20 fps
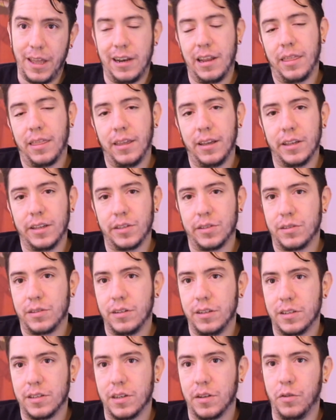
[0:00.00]
then I think
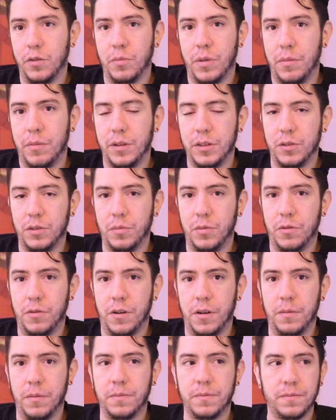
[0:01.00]
it's a good moment to
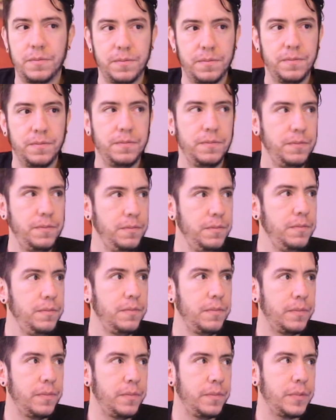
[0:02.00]
move on,
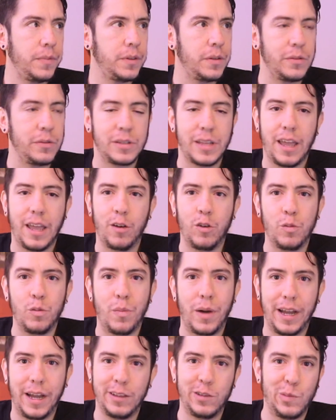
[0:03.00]
to say
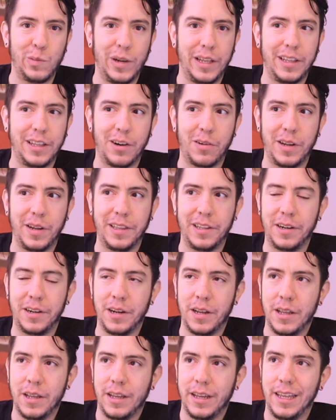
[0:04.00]
goodbye to Blender
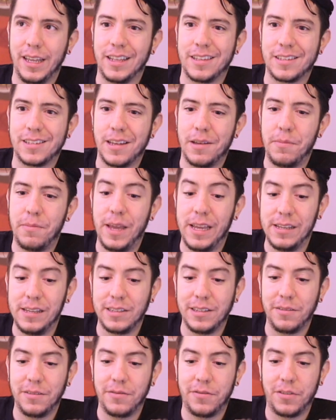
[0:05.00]
render. It's
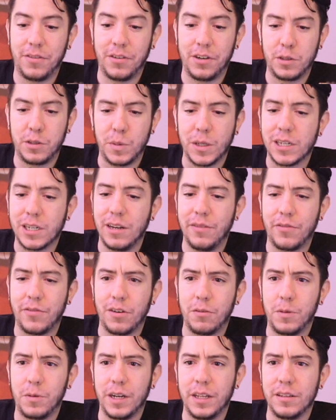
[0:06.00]
amazing especially
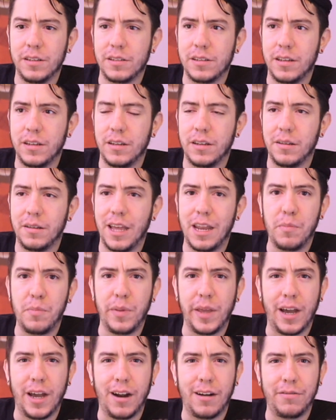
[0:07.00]
for what is
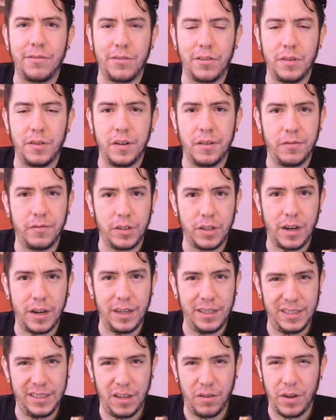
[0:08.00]
NPR, for
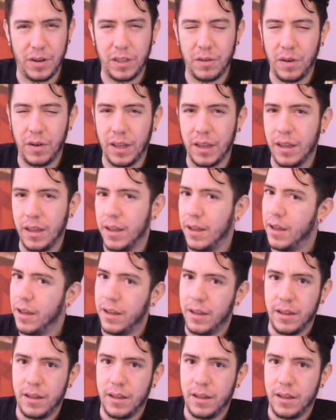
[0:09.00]
non-photorealistic rendering.